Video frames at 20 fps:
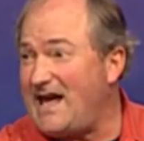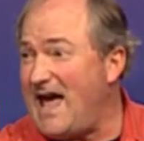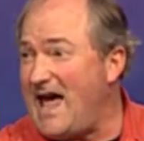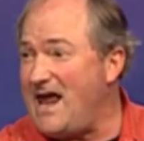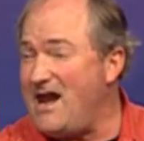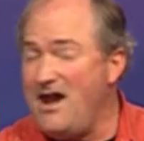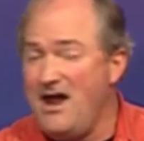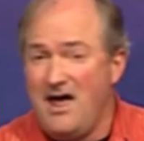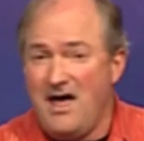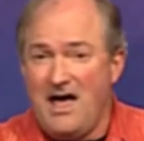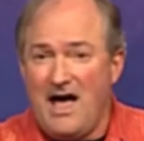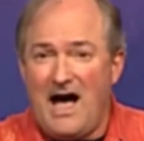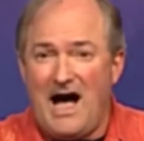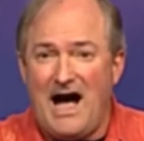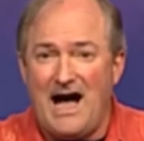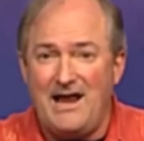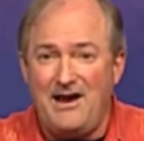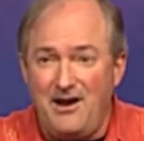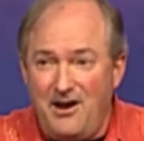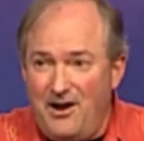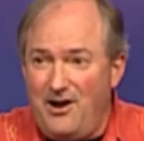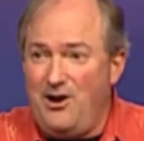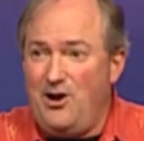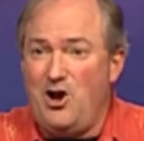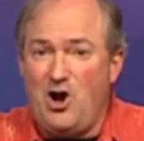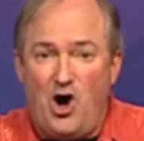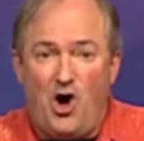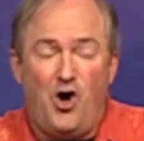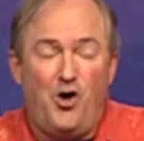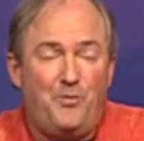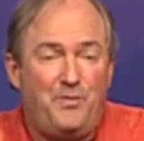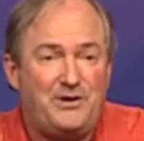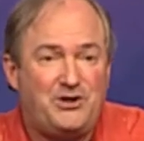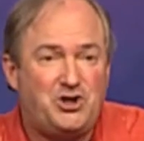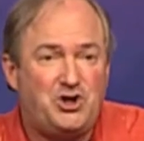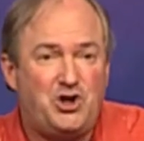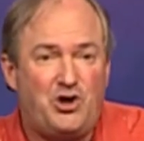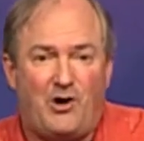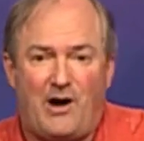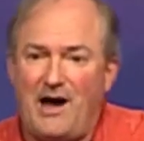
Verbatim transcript: and I didn't know, but you know,